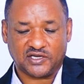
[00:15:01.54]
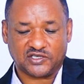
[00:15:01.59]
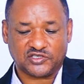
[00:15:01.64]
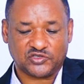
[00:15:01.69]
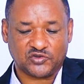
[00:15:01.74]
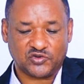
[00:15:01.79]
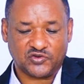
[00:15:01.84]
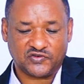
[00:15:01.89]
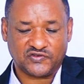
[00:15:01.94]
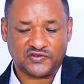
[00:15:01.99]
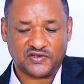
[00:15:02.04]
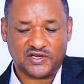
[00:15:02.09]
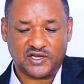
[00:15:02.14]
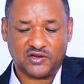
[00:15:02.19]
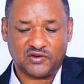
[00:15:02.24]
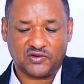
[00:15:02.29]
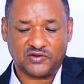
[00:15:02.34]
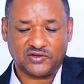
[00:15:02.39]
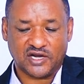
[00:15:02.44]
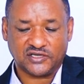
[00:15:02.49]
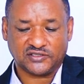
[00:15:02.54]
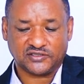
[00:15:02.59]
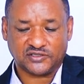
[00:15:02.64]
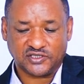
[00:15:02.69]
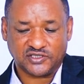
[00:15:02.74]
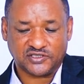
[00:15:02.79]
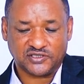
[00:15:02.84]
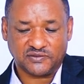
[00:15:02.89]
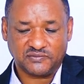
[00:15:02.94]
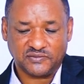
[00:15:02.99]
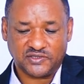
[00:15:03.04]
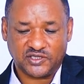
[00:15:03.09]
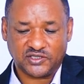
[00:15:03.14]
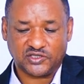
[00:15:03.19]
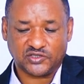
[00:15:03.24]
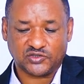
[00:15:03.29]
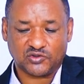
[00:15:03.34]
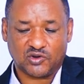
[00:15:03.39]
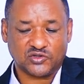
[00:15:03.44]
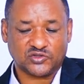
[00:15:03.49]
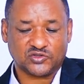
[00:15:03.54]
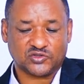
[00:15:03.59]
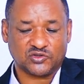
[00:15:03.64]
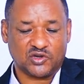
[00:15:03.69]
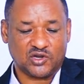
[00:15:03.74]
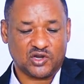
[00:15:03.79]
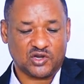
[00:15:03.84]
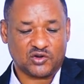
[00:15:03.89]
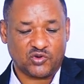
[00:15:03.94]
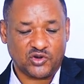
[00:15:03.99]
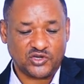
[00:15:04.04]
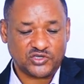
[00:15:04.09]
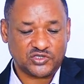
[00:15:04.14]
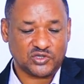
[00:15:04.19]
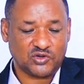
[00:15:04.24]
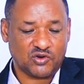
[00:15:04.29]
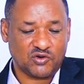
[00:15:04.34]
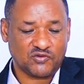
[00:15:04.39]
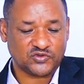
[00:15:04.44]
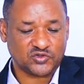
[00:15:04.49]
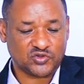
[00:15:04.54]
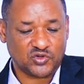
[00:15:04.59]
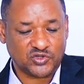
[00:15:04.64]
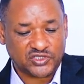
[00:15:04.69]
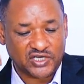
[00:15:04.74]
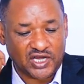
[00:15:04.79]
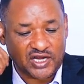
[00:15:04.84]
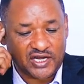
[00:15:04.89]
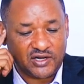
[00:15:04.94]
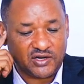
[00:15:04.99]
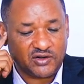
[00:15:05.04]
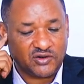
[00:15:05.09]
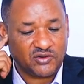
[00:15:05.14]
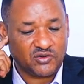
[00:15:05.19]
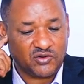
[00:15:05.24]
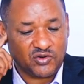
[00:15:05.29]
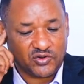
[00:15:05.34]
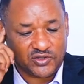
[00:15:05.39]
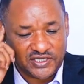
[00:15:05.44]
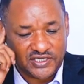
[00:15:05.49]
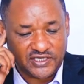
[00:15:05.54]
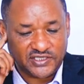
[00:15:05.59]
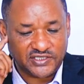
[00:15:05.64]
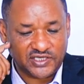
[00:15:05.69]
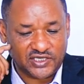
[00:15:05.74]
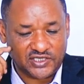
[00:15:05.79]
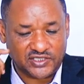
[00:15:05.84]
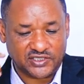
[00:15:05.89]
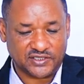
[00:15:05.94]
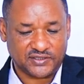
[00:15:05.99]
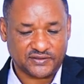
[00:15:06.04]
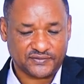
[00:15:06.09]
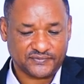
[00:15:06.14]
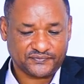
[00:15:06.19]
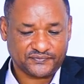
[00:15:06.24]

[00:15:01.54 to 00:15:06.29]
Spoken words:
exclusively on altruism. It is also a question of social organization.